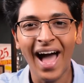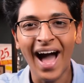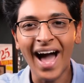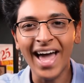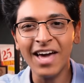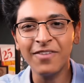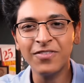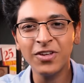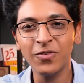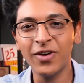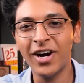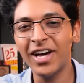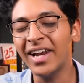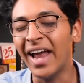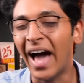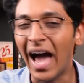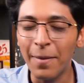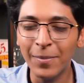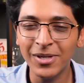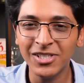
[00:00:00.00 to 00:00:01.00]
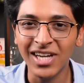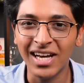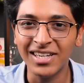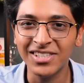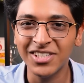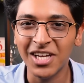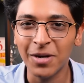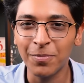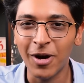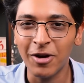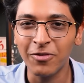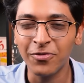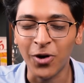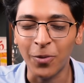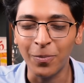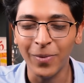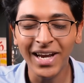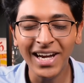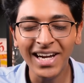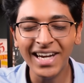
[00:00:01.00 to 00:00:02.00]
Hi everyone, I'm Ishan Sharma
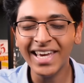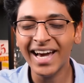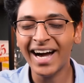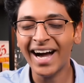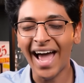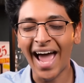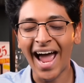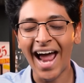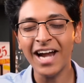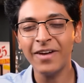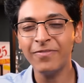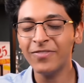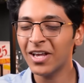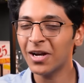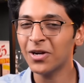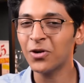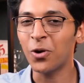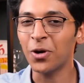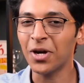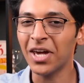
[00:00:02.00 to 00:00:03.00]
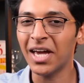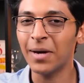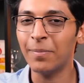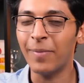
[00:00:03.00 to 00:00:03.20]
from India and we're talking